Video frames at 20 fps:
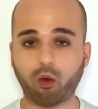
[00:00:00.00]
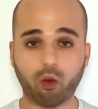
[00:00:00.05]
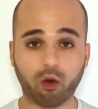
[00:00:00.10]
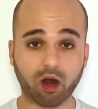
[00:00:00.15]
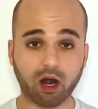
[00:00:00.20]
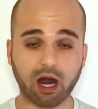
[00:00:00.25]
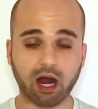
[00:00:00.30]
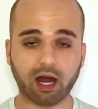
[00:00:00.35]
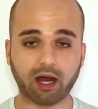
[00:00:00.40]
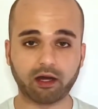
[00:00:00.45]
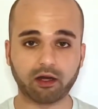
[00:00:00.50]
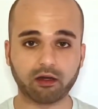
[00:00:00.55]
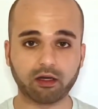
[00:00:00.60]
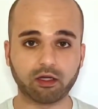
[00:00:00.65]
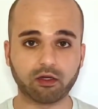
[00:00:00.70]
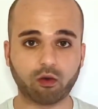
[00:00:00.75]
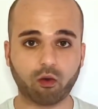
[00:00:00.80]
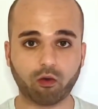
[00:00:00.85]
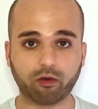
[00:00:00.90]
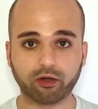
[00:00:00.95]
or higher
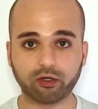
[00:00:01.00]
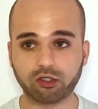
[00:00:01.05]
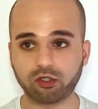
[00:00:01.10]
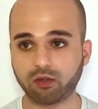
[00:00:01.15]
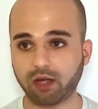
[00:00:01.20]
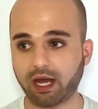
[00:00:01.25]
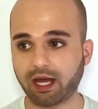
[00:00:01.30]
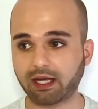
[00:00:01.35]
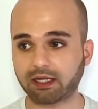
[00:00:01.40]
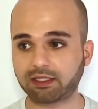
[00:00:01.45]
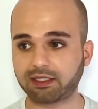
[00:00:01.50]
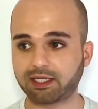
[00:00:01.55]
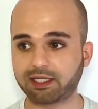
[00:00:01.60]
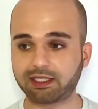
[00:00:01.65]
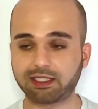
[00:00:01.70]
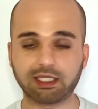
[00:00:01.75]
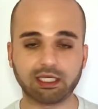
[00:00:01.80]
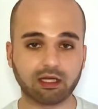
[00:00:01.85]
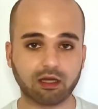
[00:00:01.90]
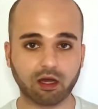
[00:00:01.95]
in order to access
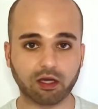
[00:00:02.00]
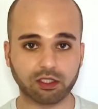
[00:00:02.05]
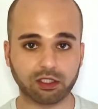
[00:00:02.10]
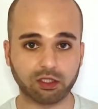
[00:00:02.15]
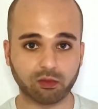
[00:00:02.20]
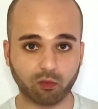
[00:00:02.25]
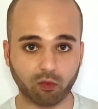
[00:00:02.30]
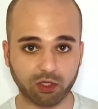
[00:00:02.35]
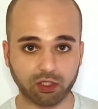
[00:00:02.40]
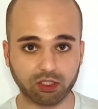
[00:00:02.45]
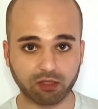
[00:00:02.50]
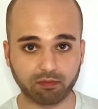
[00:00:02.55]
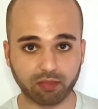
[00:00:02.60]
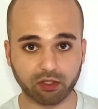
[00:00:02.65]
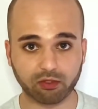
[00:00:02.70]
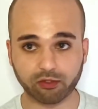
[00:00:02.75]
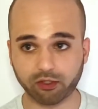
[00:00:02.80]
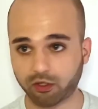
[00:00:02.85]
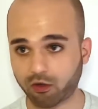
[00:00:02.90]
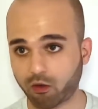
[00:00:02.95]
the custom widget
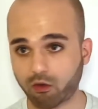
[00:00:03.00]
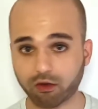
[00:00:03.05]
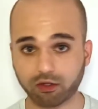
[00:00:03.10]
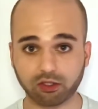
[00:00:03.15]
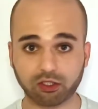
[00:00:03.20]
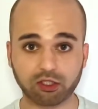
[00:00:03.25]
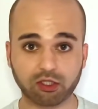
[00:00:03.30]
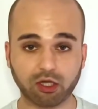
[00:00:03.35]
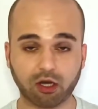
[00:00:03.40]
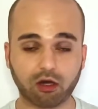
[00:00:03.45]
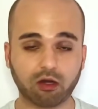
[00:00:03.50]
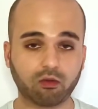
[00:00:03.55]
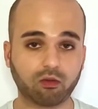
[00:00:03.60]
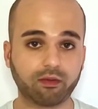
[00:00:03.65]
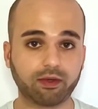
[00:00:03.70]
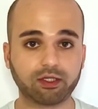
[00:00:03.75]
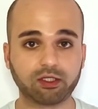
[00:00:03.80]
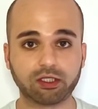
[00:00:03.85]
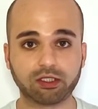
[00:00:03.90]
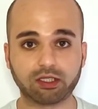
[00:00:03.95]
builder or install
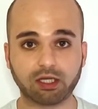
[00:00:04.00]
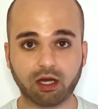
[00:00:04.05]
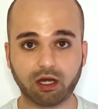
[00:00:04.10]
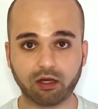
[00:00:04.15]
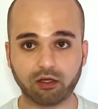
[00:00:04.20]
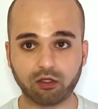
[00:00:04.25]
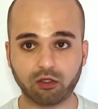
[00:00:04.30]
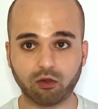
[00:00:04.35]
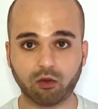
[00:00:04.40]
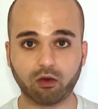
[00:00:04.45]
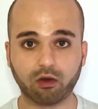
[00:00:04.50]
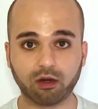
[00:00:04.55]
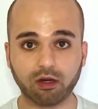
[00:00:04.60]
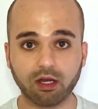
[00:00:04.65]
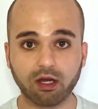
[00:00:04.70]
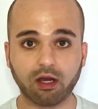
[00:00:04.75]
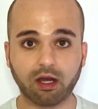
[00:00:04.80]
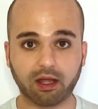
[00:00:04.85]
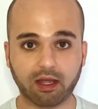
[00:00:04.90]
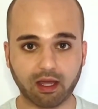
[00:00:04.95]
widgets on your
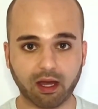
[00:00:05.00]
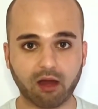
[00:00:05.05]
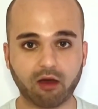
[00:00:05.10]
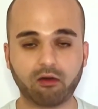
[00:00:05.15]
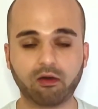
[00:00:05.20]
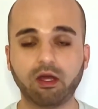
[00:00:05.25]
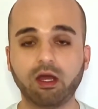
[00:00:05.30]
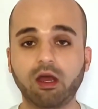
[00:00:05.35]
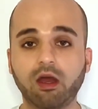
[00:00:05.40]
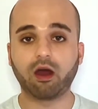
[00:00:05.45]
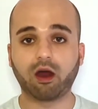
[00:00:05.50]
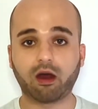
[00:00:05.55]
account.